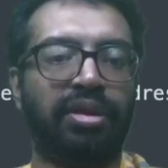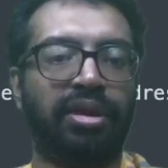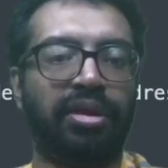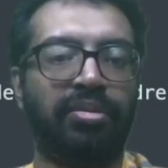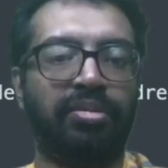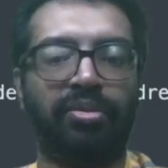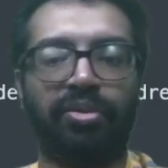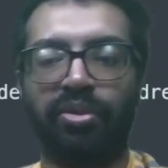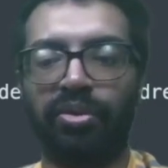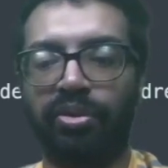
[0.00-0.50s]

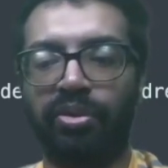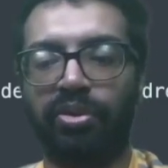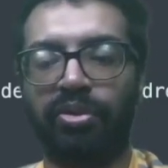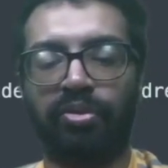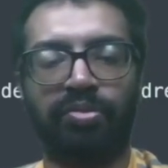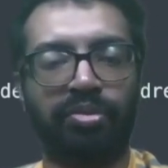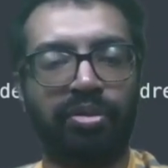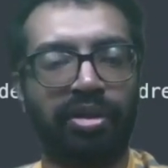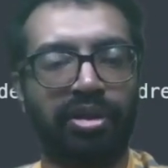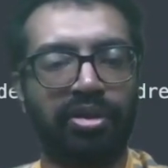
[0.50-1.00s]
I'm going to
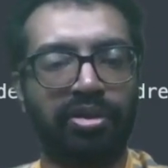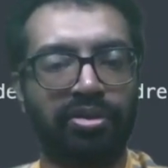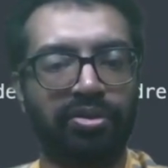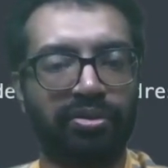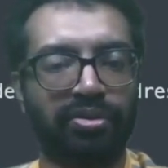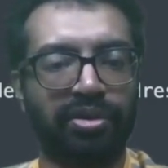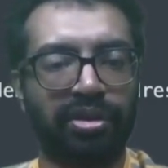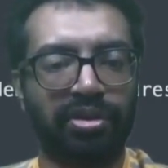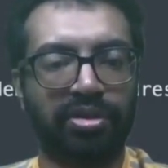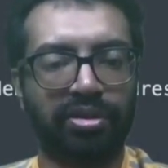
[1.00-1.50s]
print. So
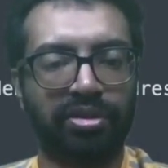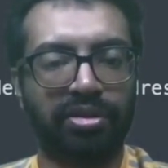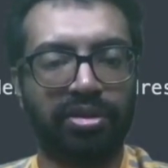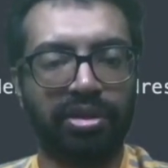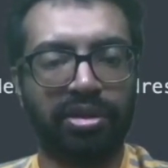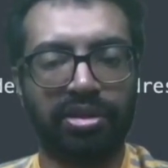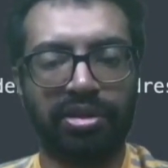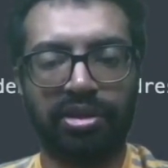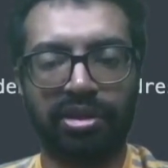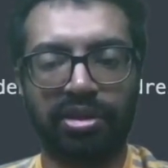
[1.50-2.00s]

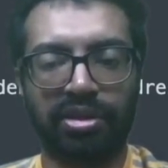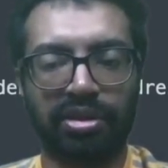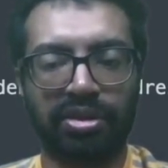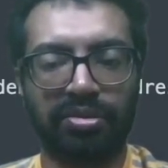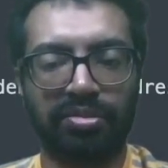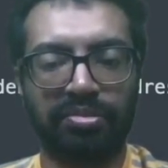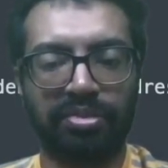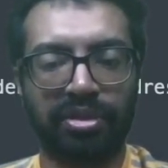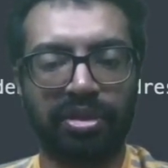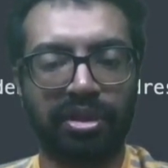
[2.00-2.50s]
let's just
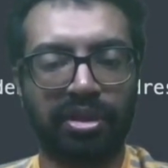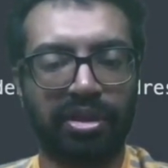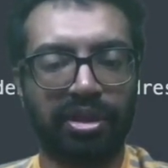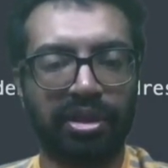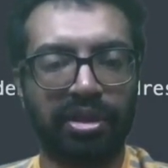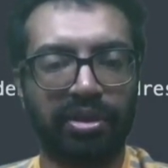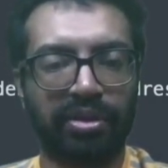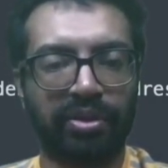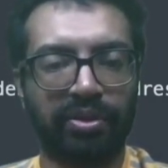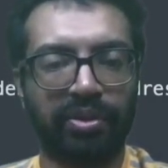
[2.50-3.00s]
print a
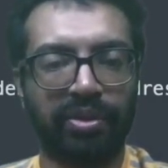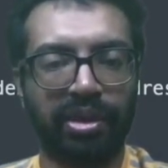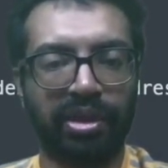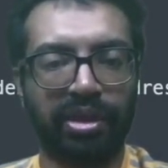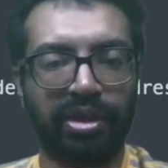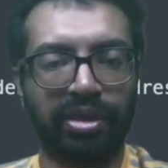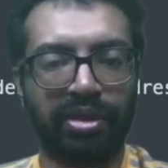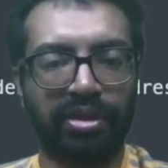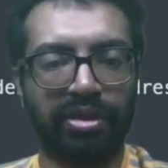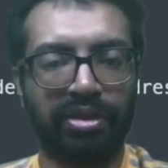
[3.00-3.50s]
new line.
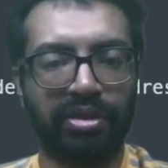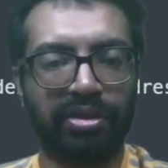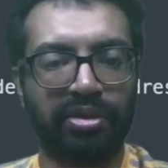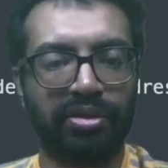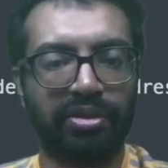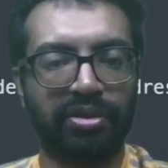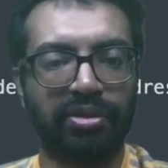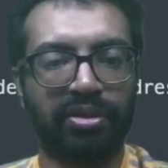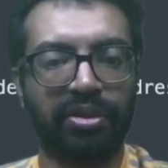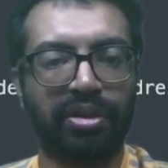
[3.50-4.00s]

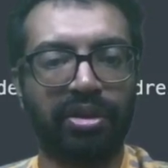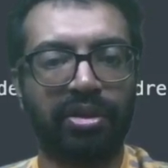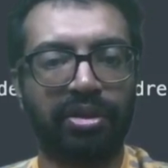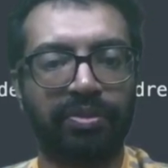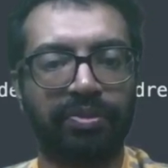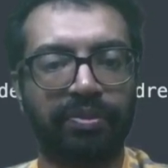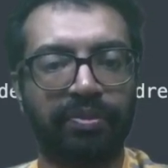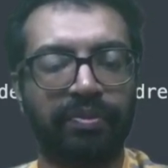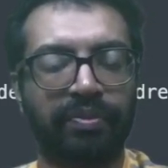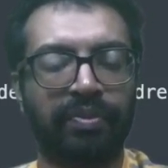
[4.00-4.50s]
Okay.
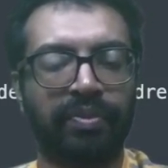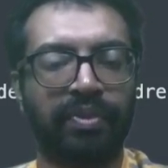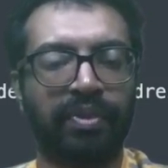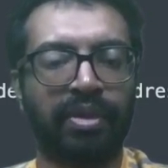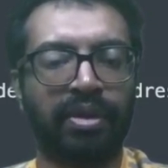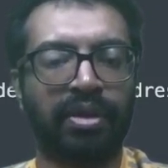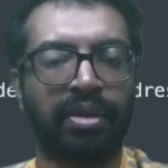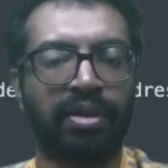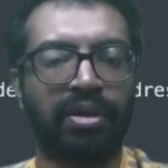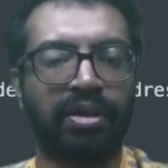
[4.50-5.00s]

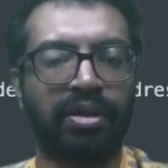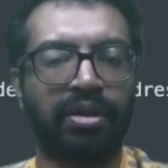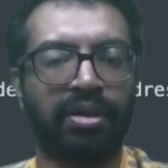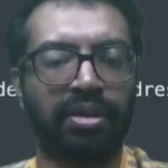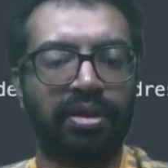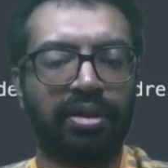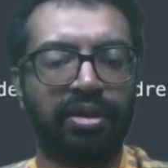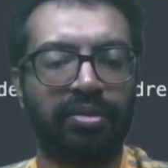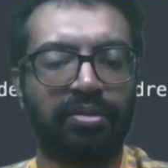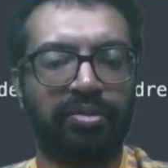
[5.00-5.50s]

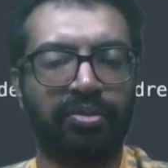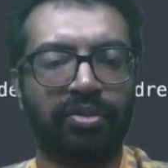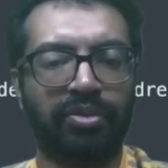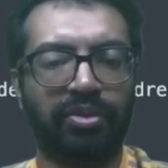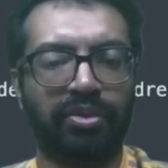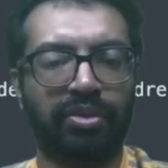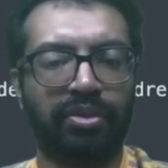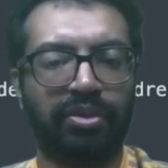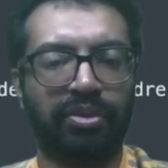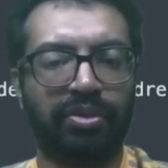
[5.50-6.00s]
I'm
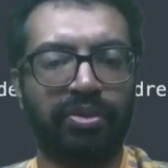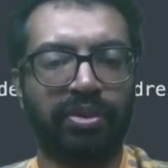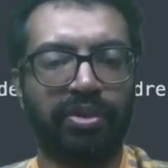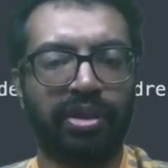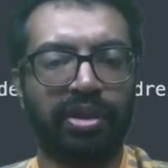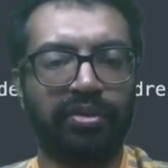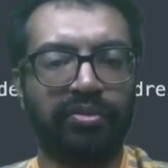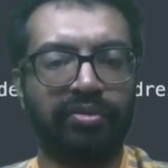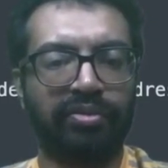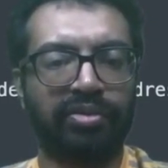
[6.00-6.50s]
going to
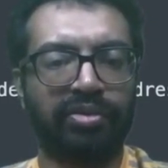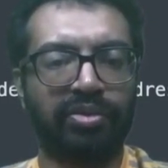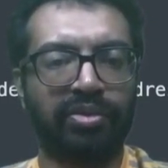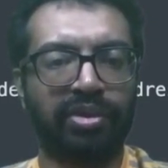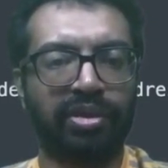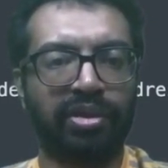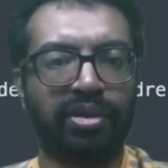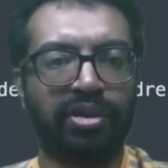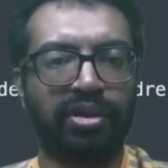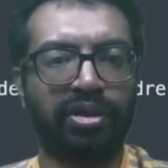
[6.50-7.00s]
have
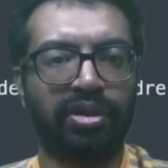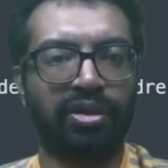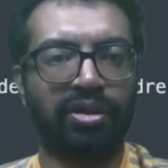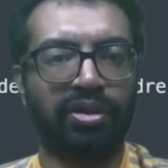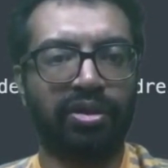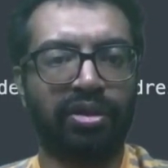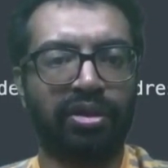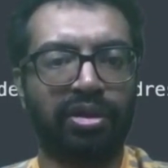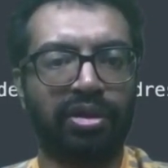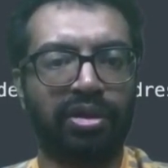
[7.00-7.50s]
student
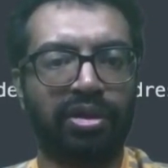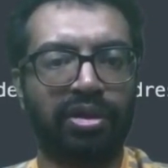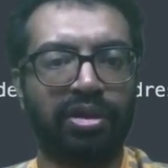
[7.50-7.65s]
dot